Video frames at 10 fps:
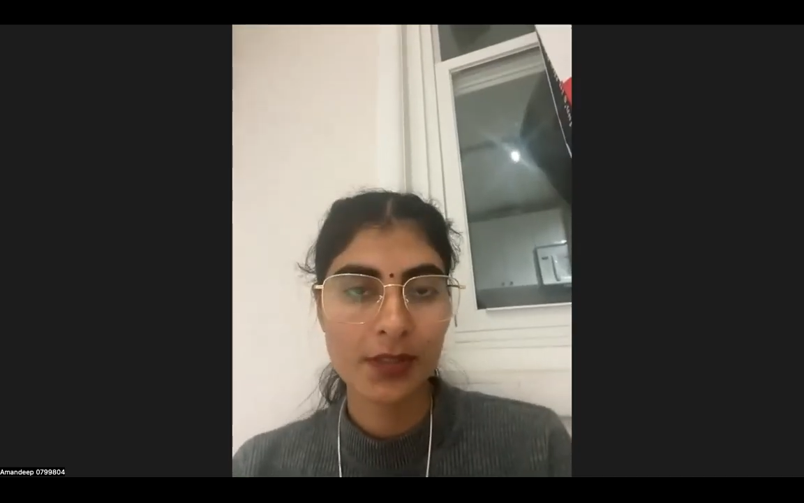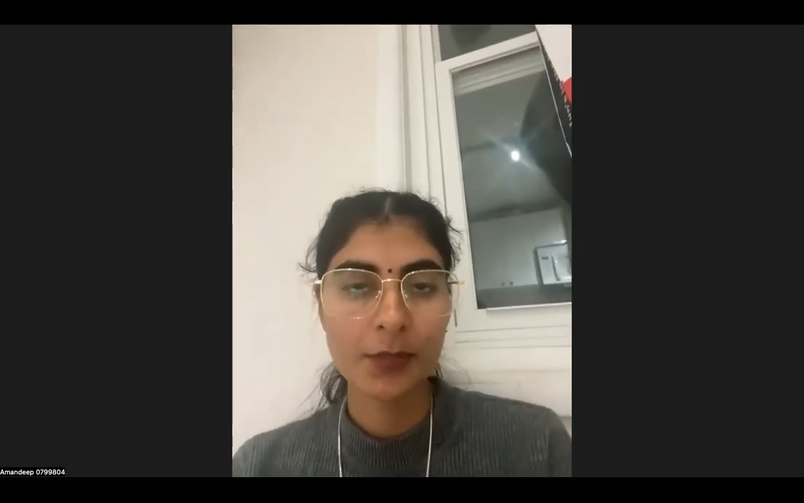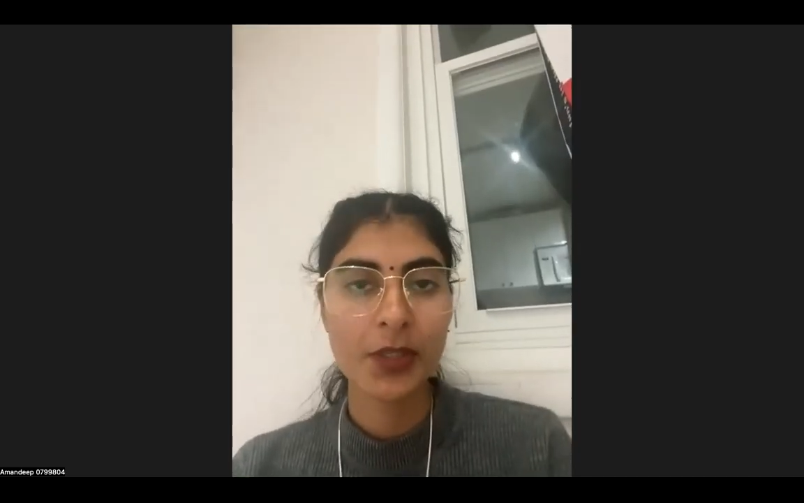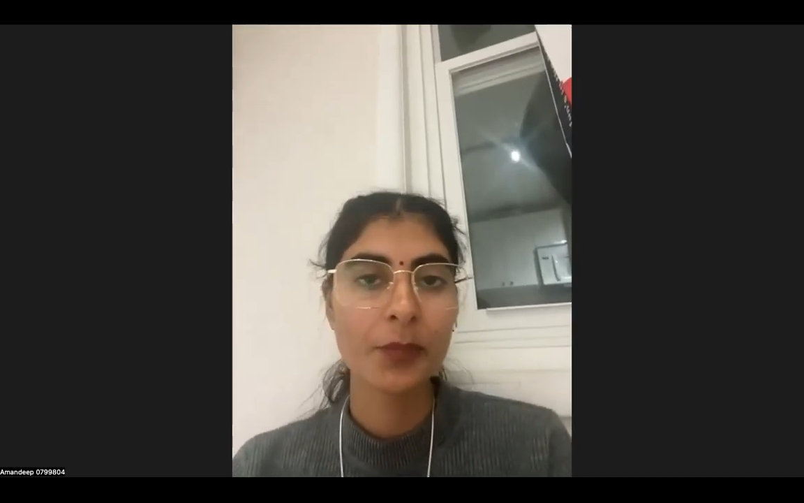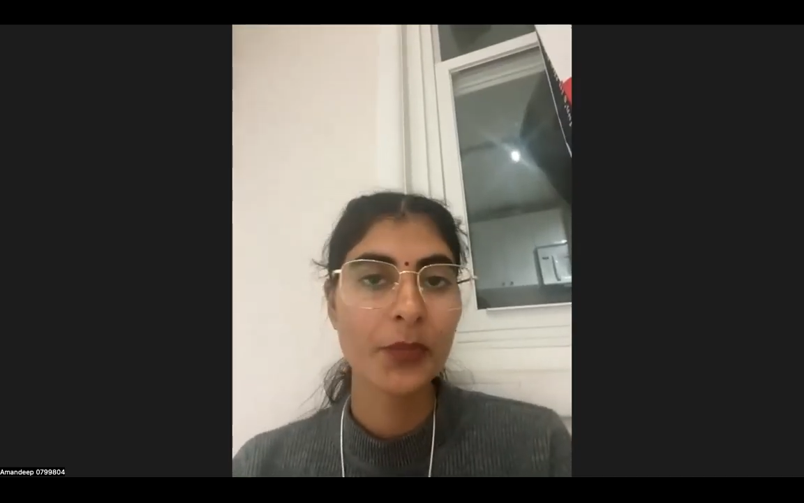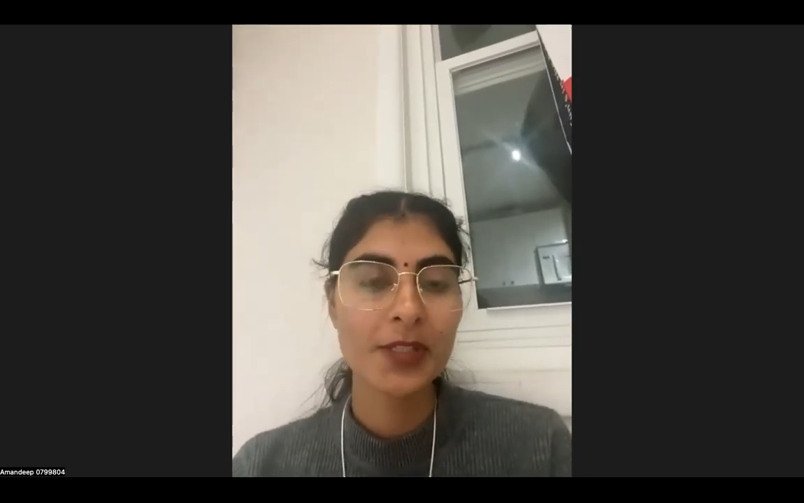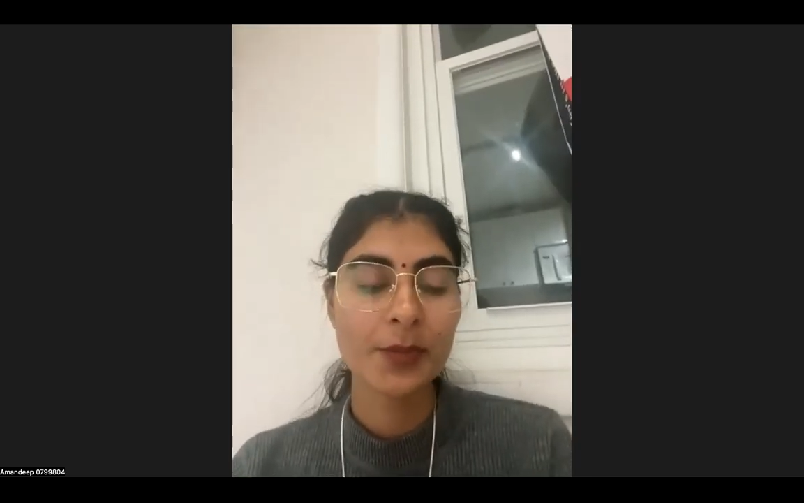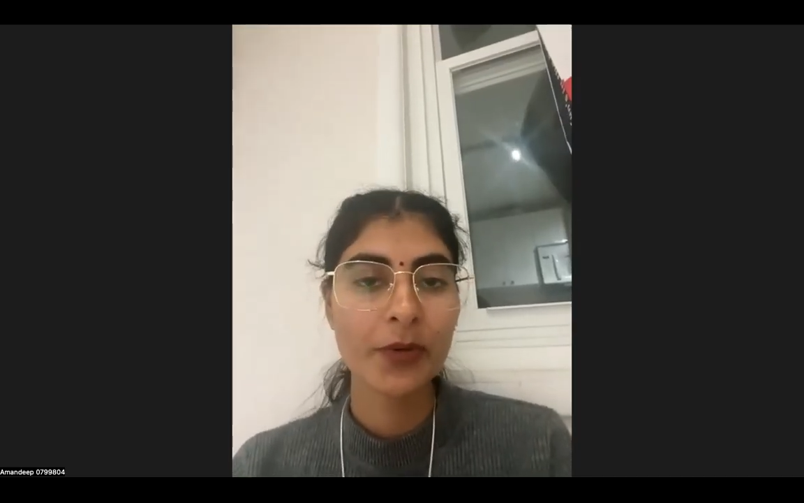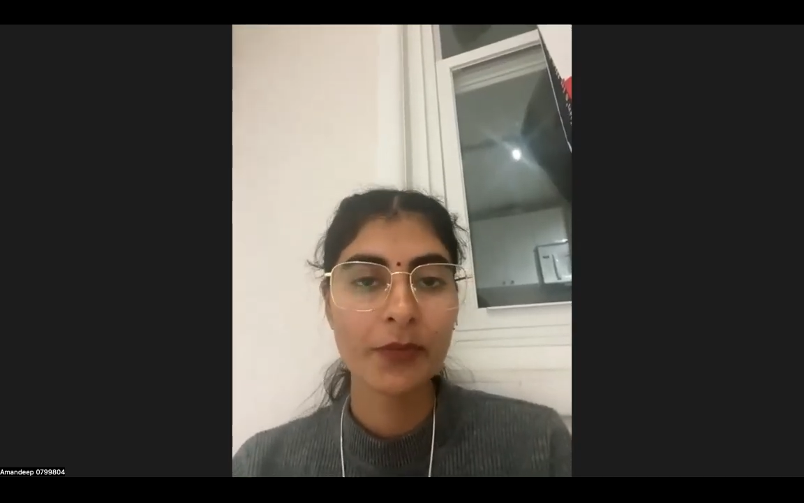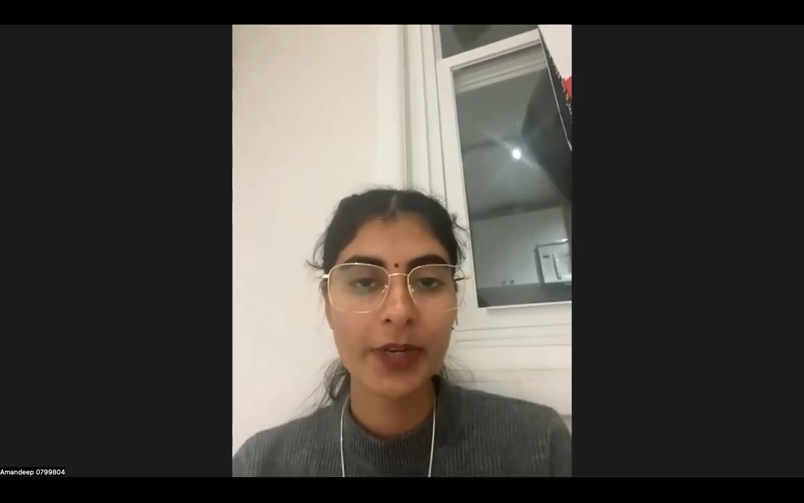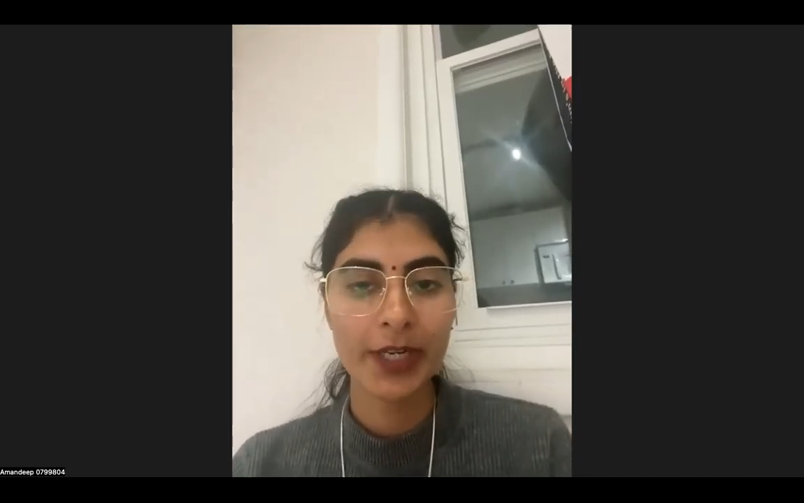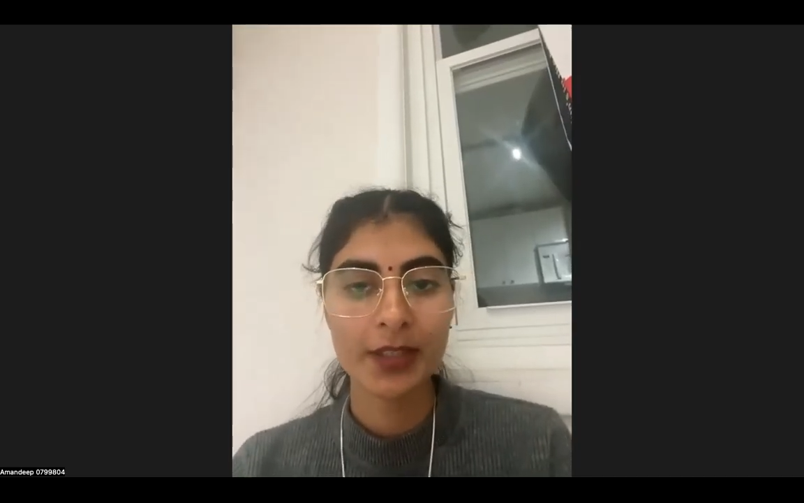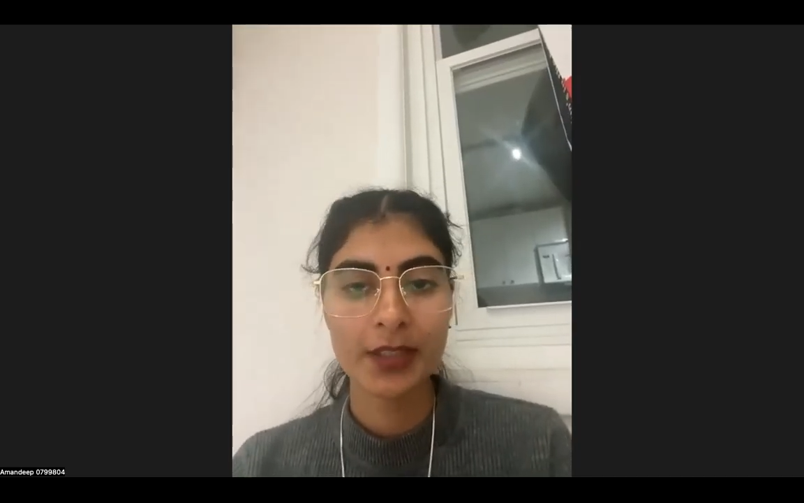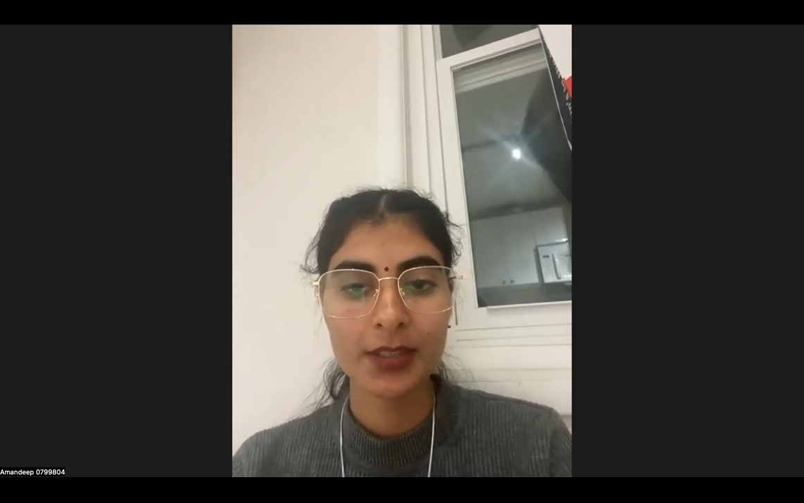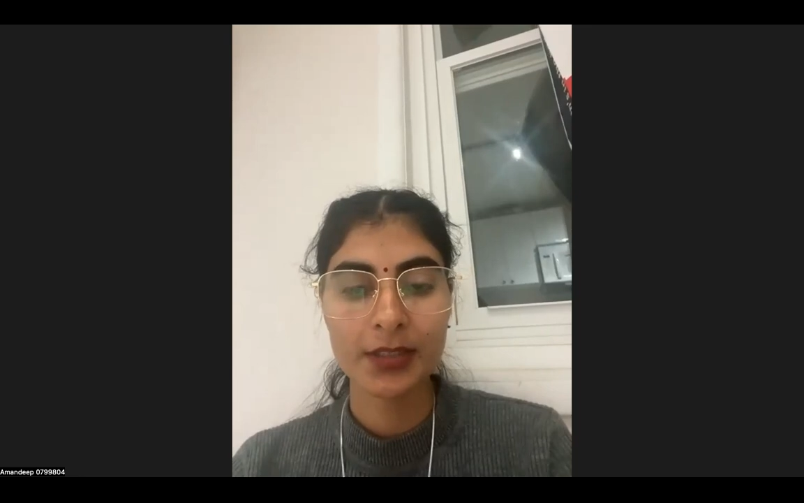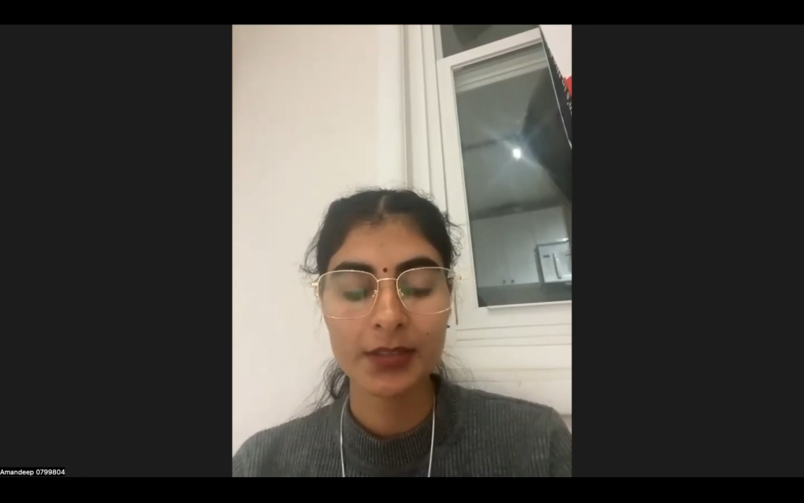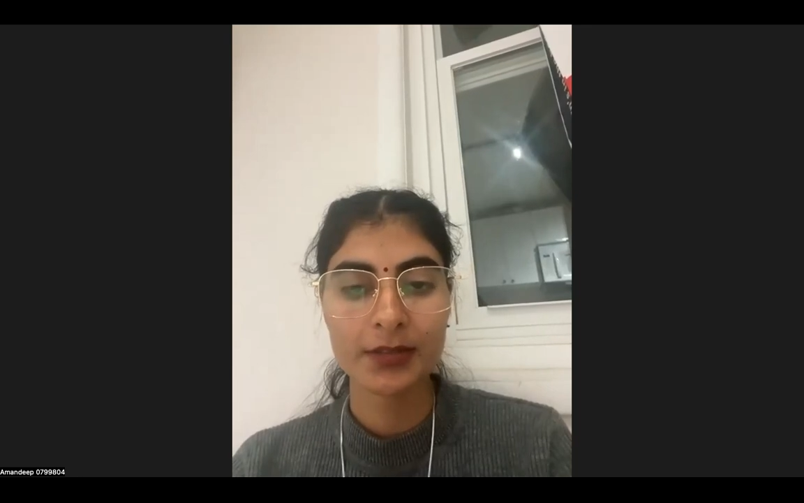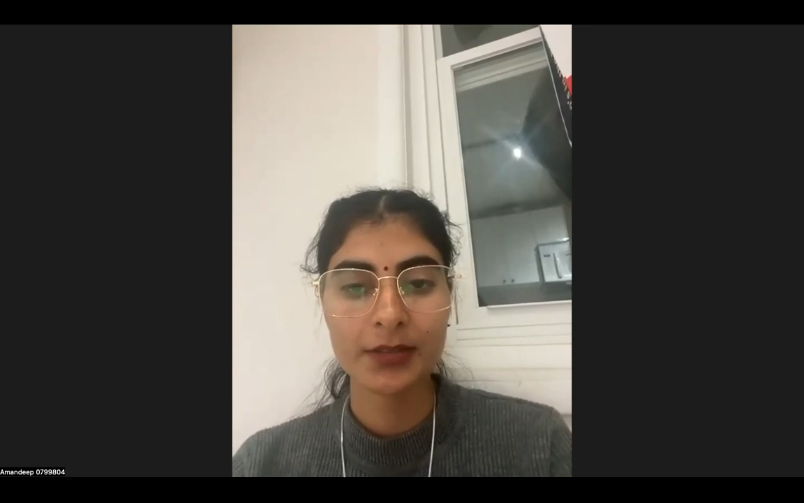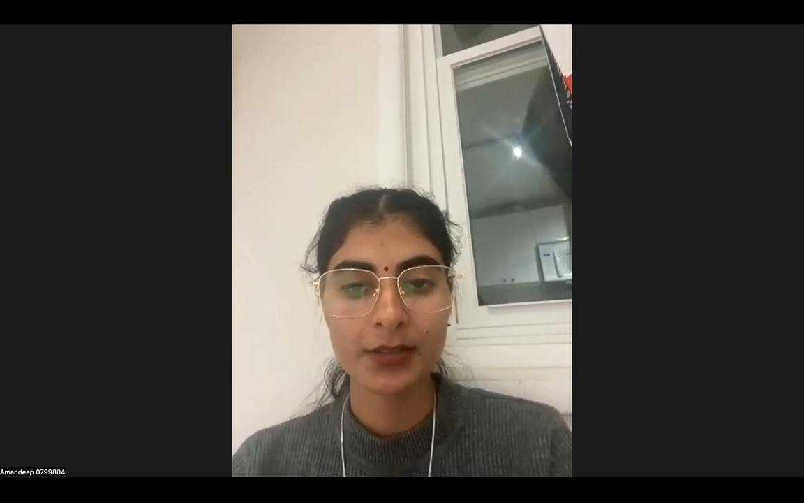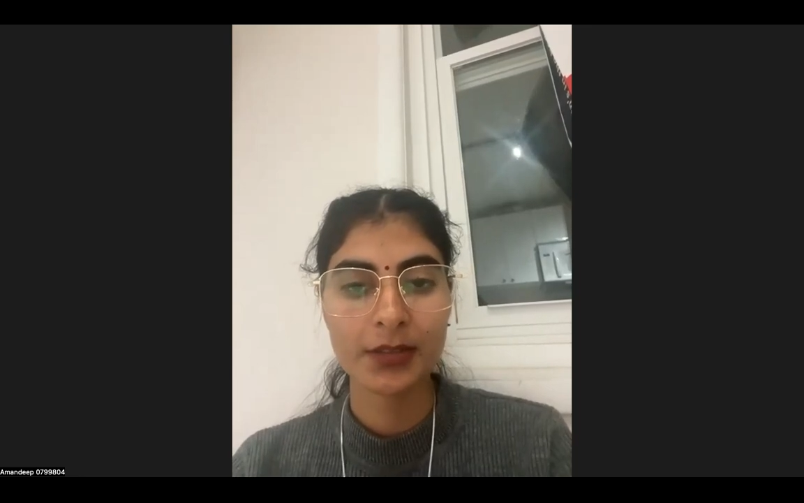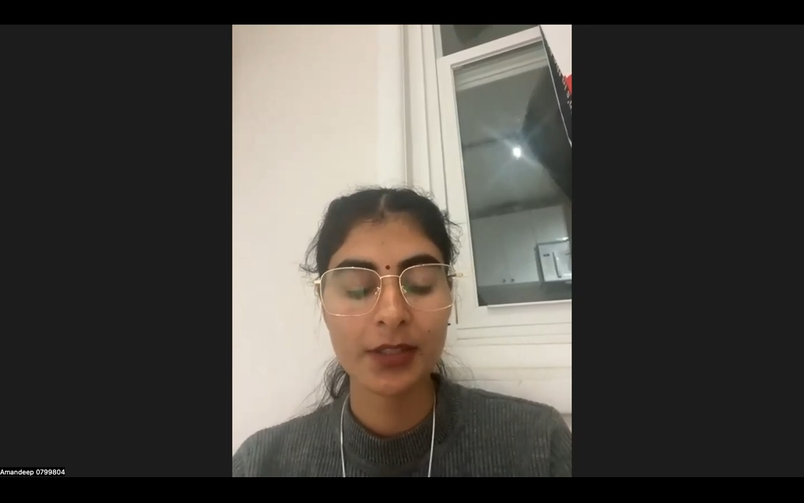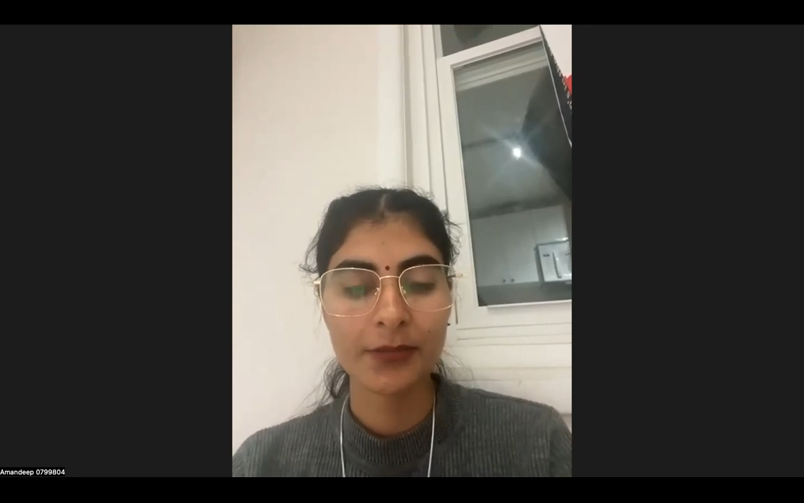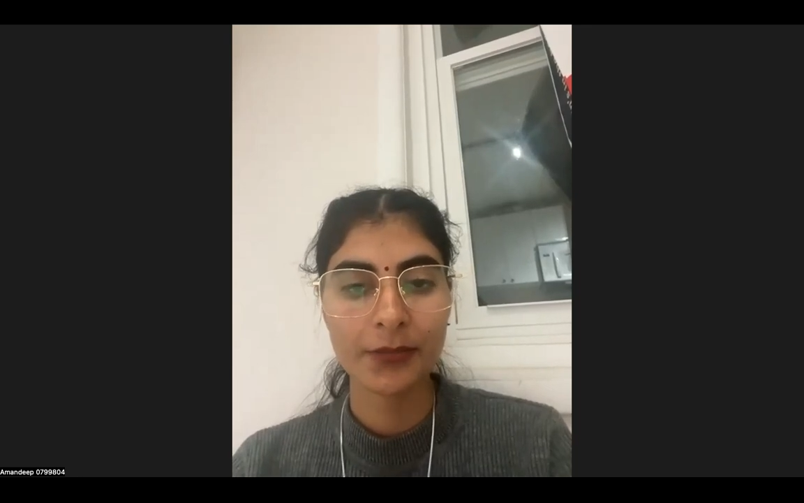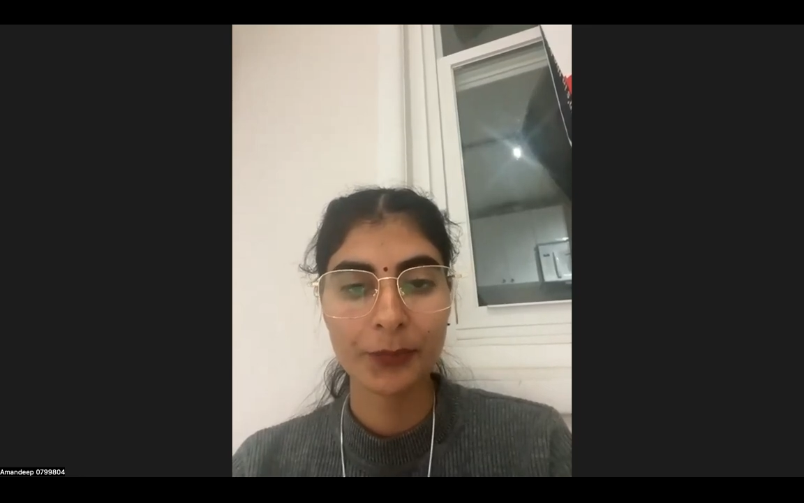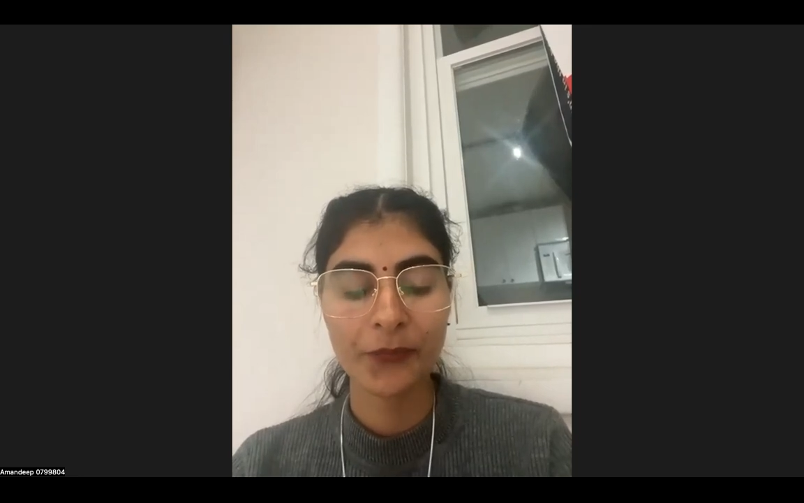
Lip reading: some companies provide the